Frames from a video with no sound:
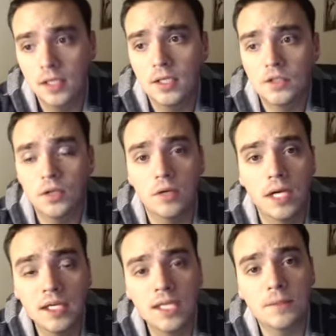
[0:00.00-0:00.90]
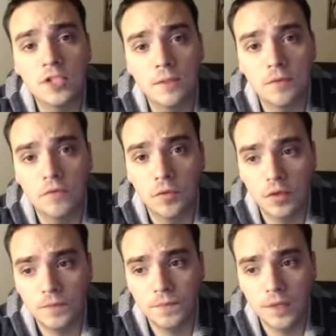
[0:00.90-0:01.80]
So anytime in Chapter
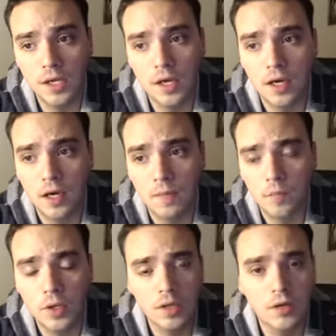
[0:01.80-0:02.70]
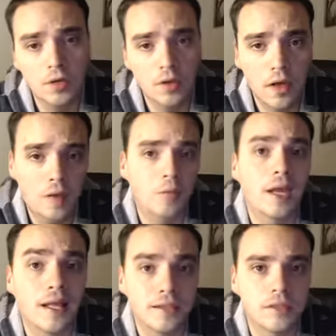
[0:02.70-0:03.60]
4, um, what you do, what I
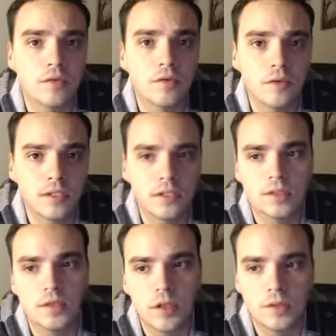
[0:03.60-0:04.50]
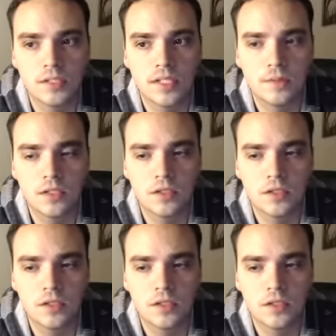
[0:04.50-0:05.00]
like to do, because it's the lowest enemies,